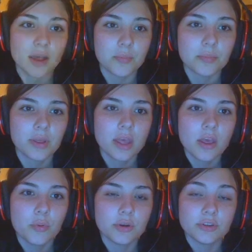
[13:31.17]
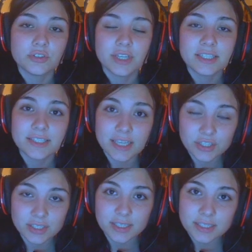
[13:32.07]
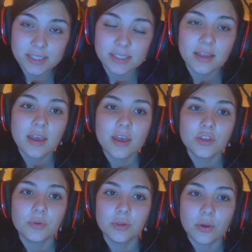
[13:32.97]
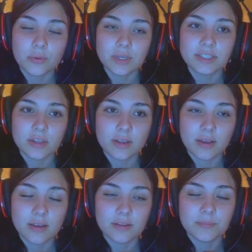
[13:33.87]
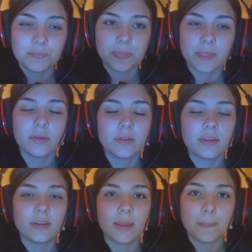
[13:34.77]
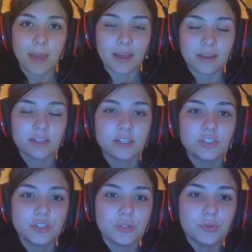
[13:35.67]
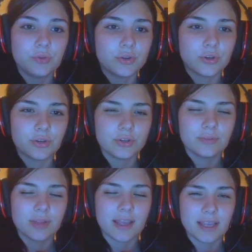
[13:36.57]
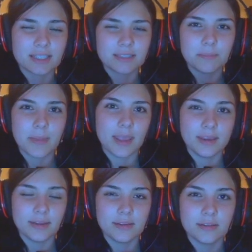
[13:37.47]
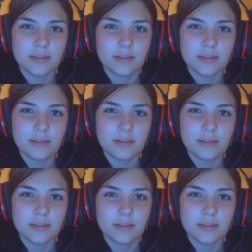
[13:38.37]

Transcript: up where your train station is. You will always get back to your, I guess, main